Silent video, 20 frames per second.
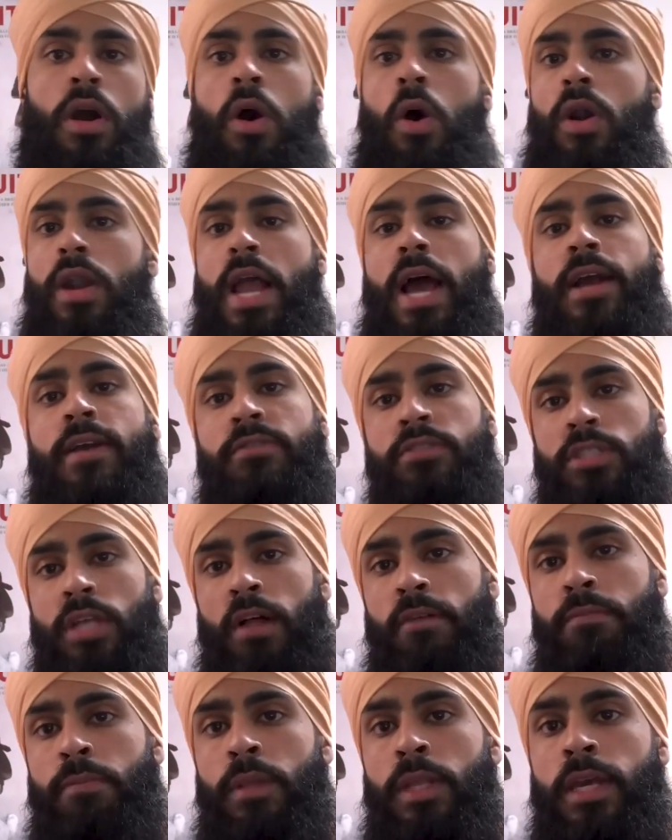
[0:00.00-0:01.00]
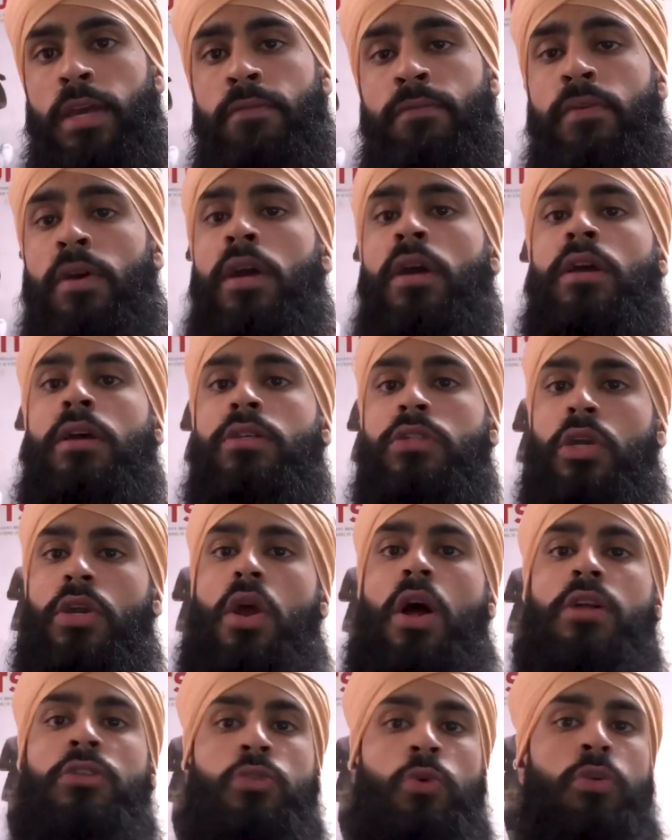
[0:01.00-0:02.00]
or lack of self-belief because you're
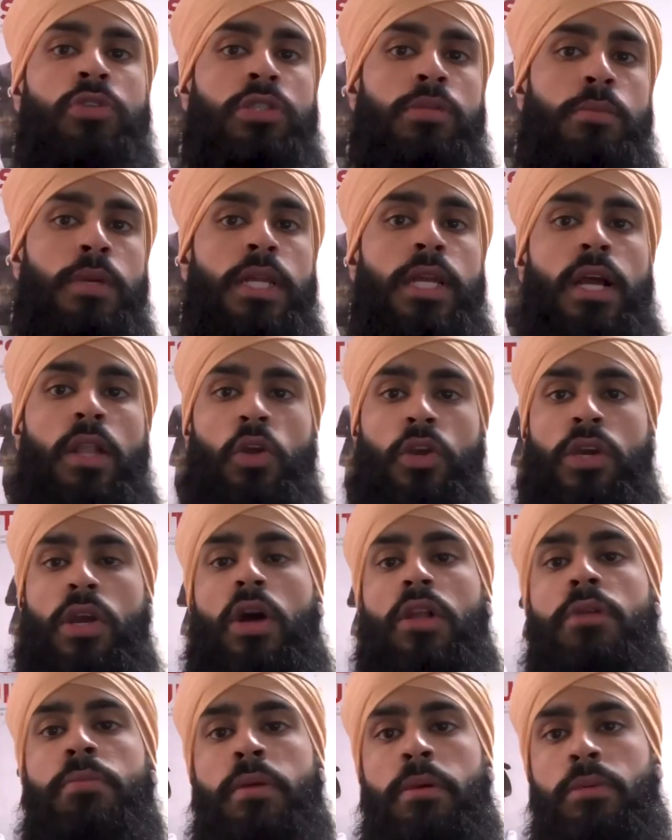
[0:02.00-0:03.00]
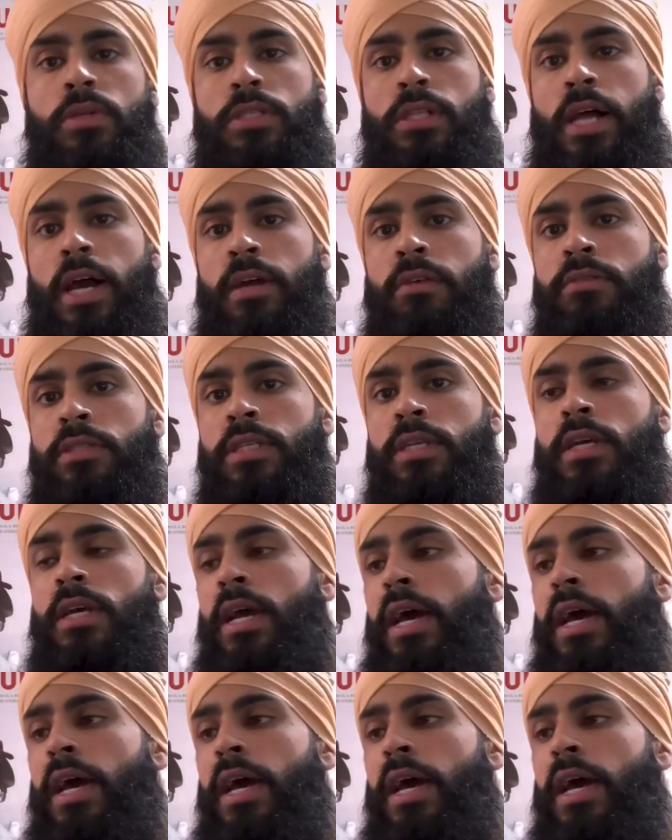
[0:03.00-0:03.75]
on social media looking at other people's lives